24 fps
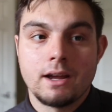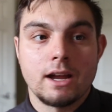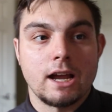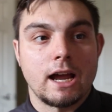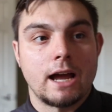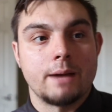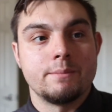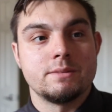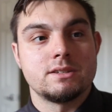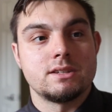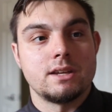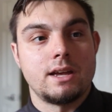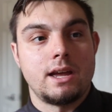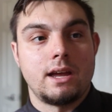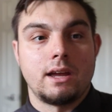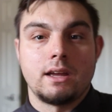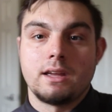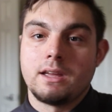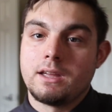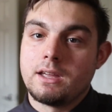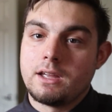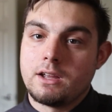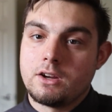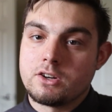I'm saying
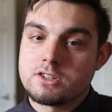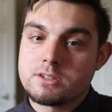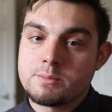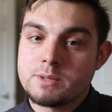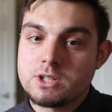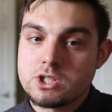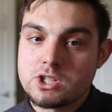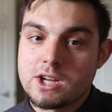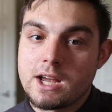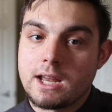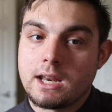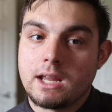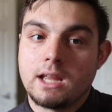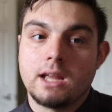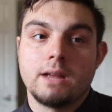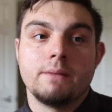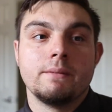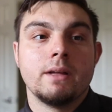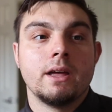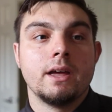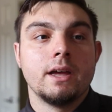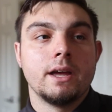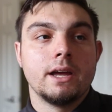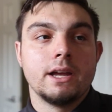here's a machete,
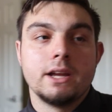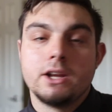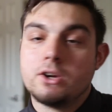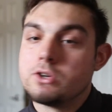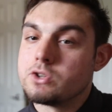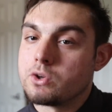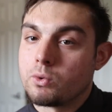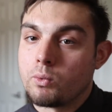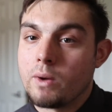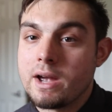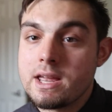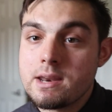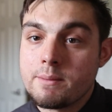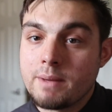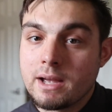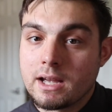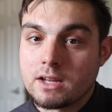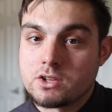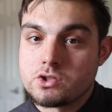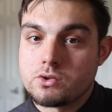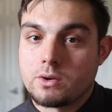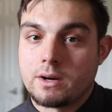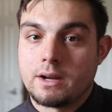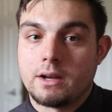here's a way to make a
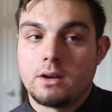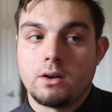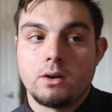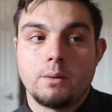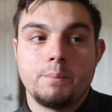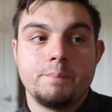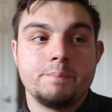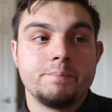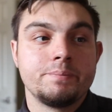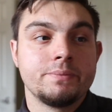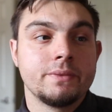trail.